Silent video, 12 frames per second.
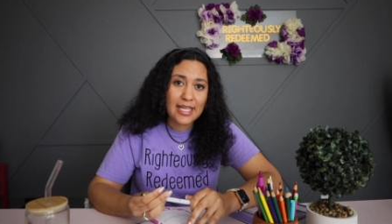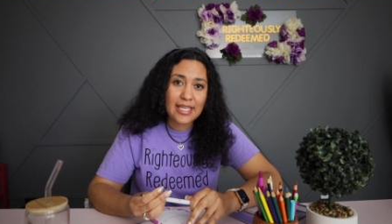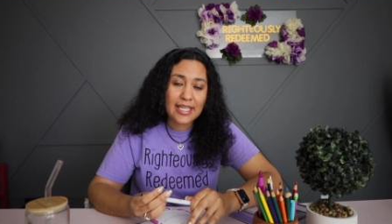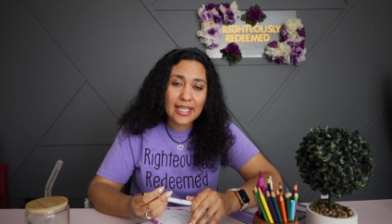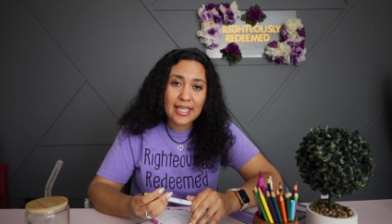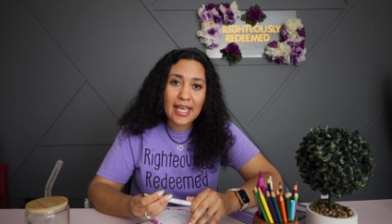
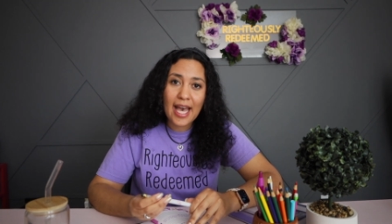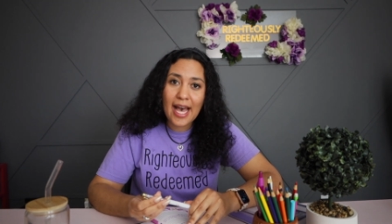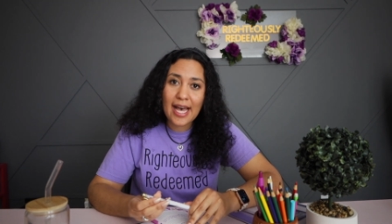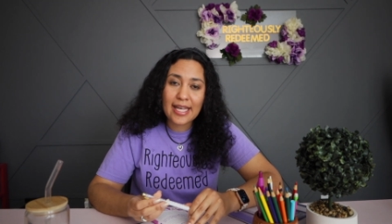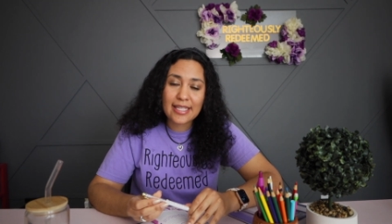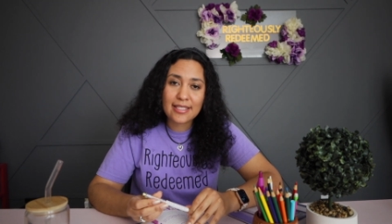He
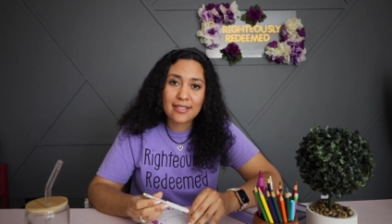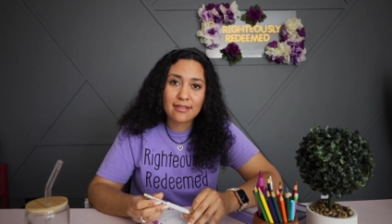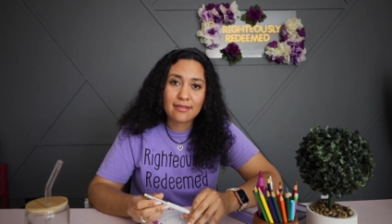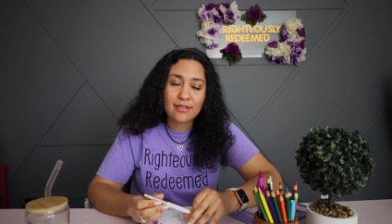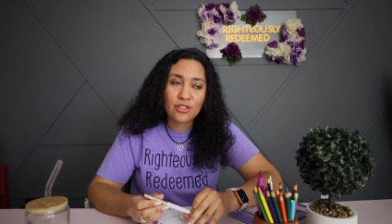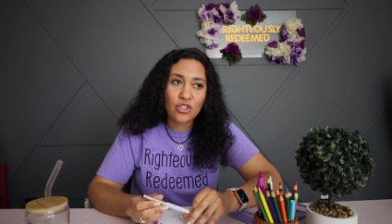has
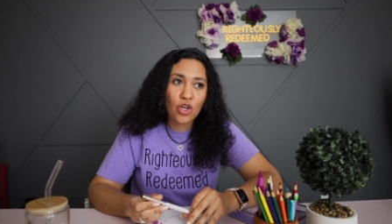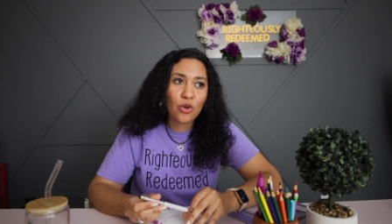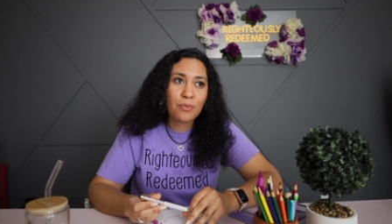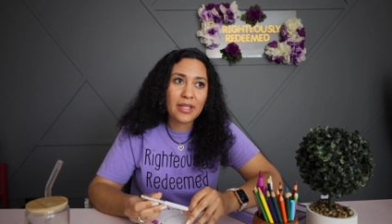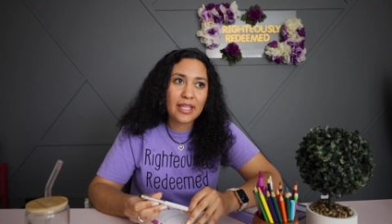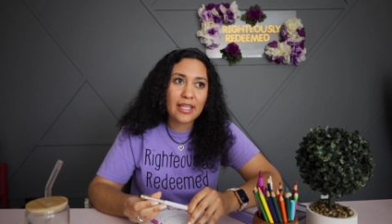so
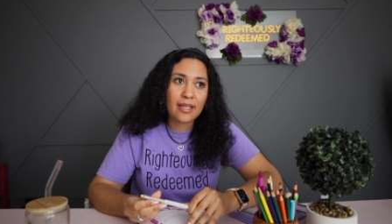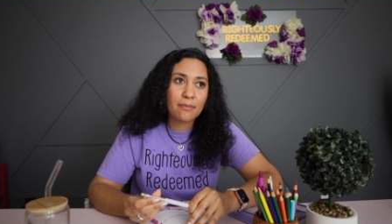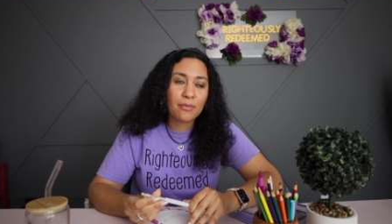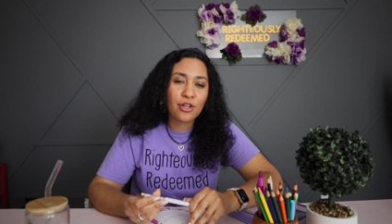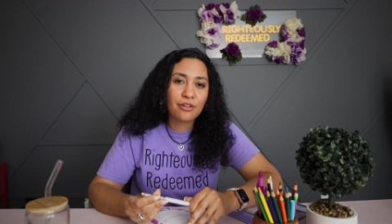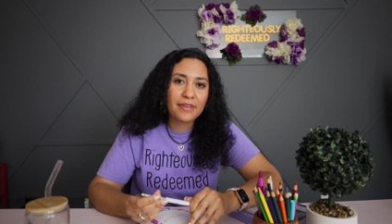many
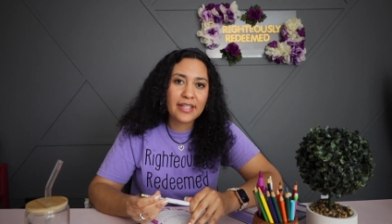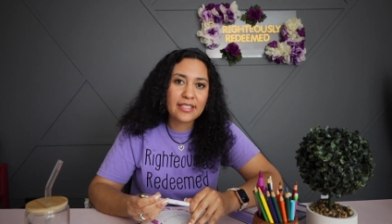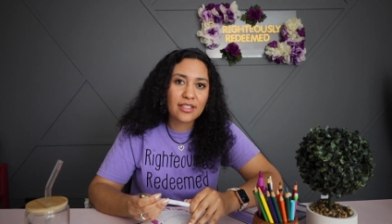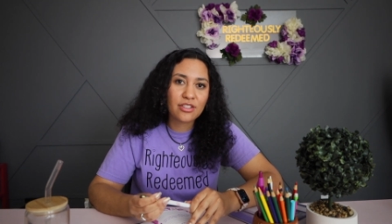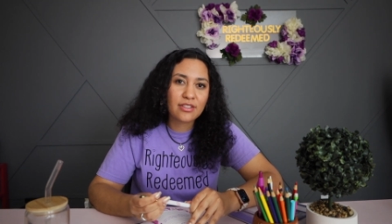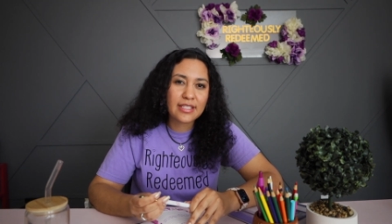perfect
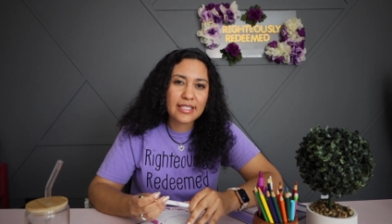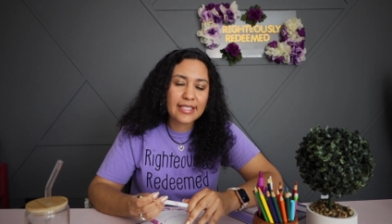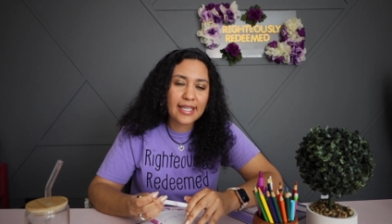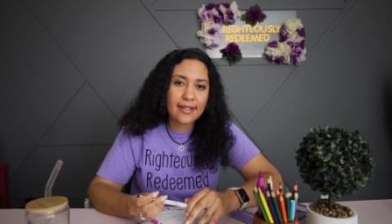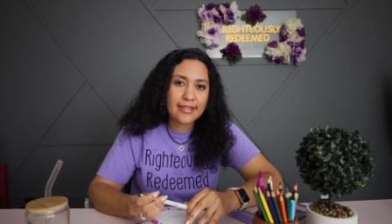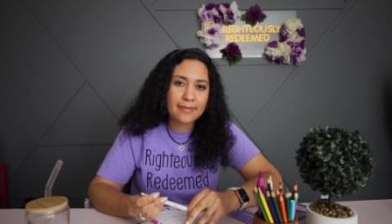little
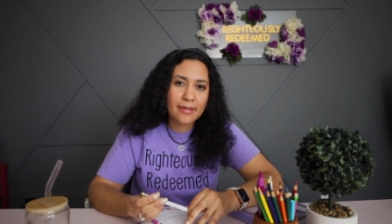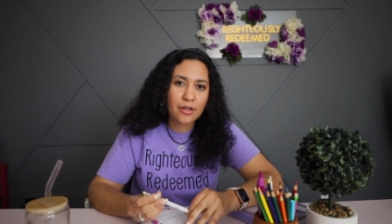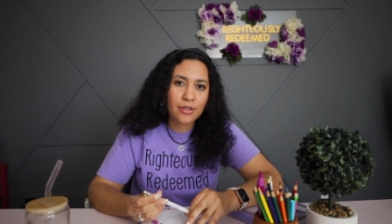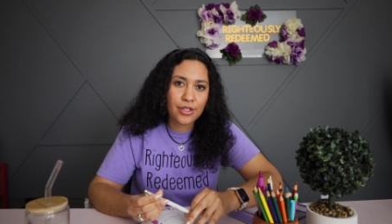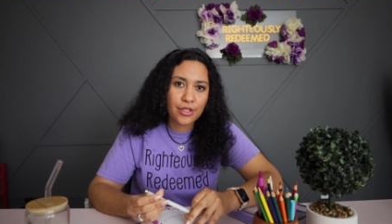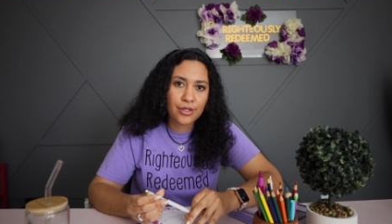details
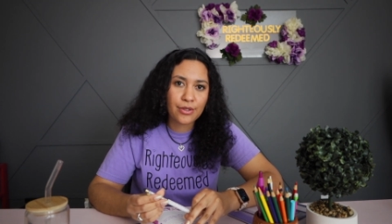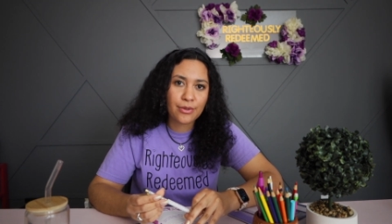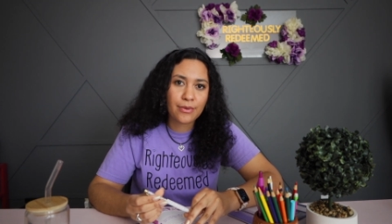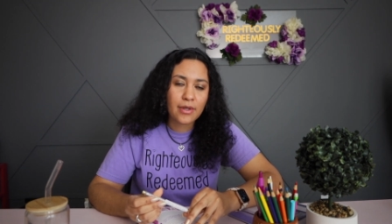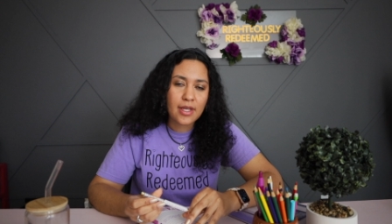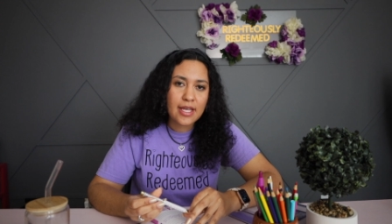about
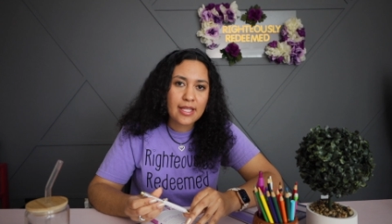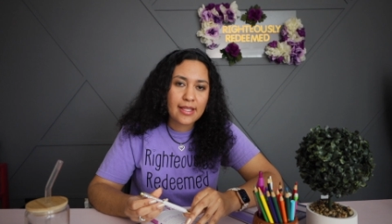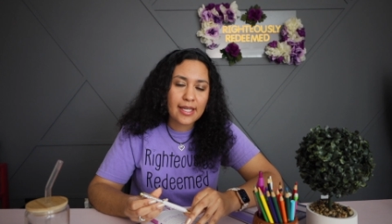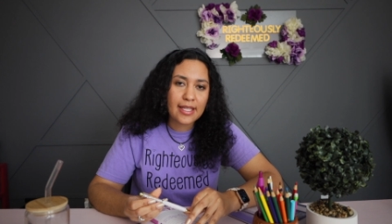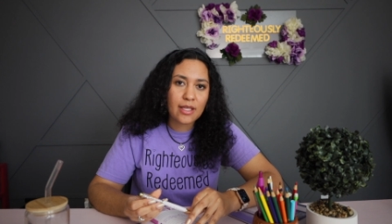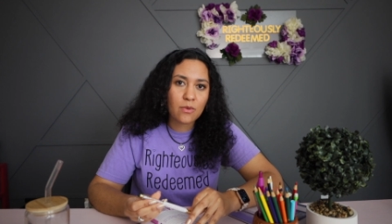you
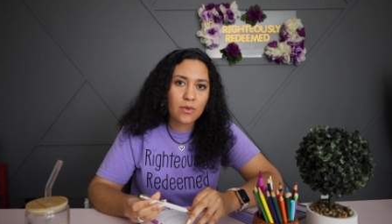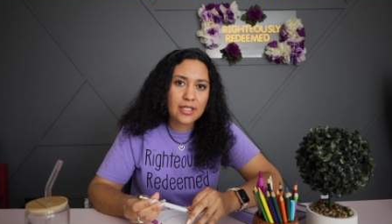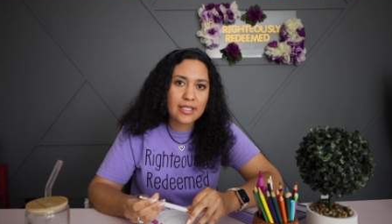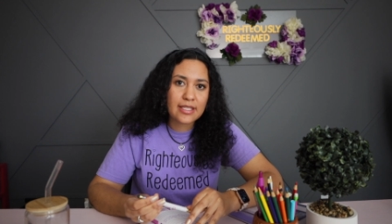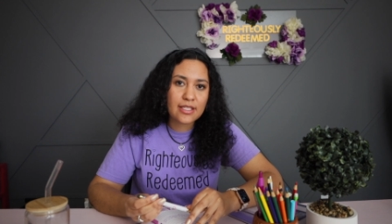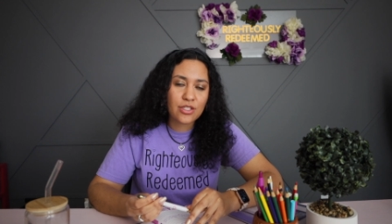that he
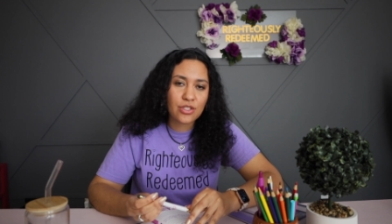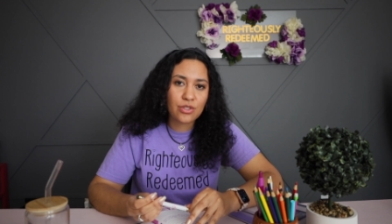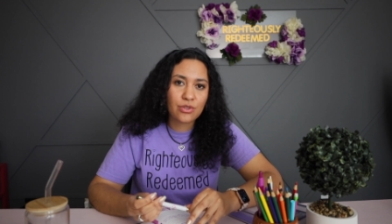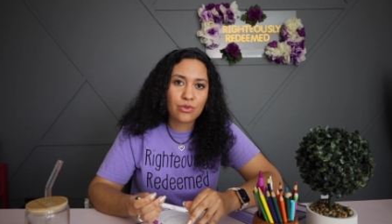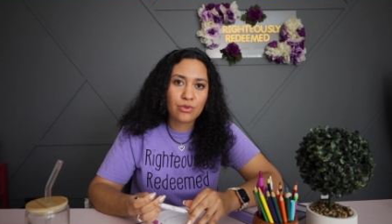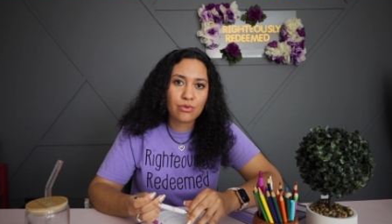wants
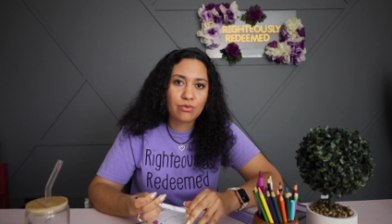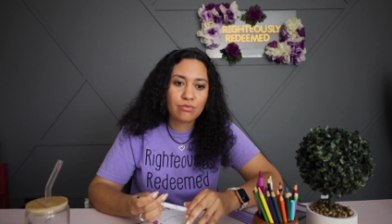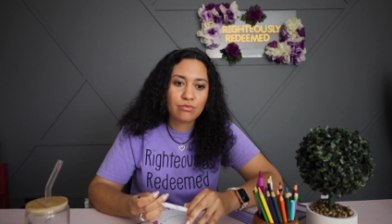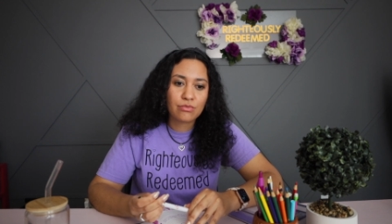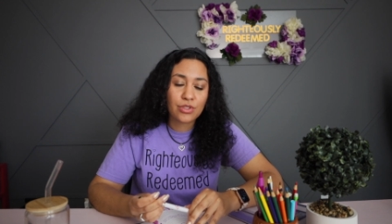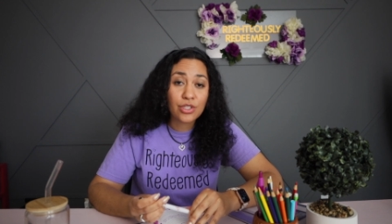to
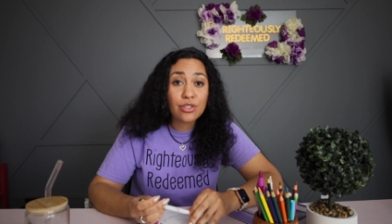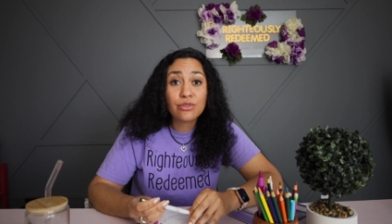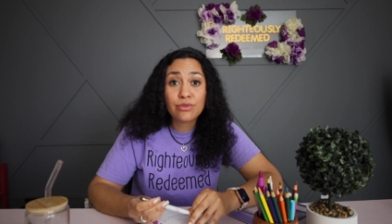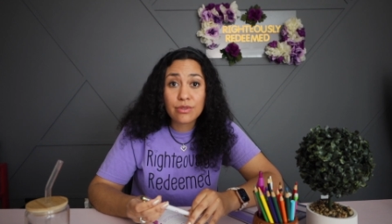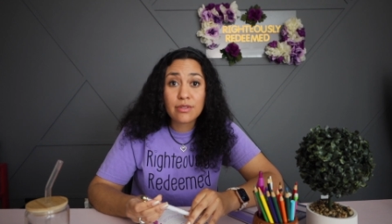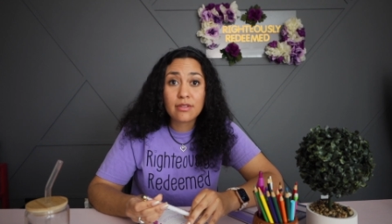
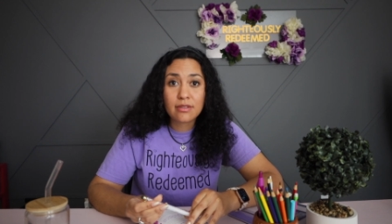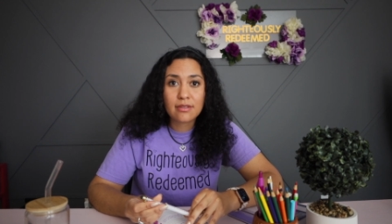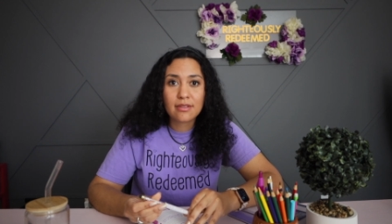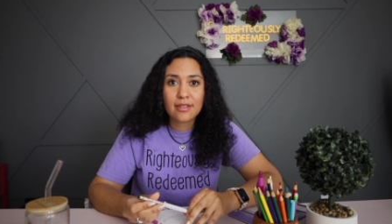use.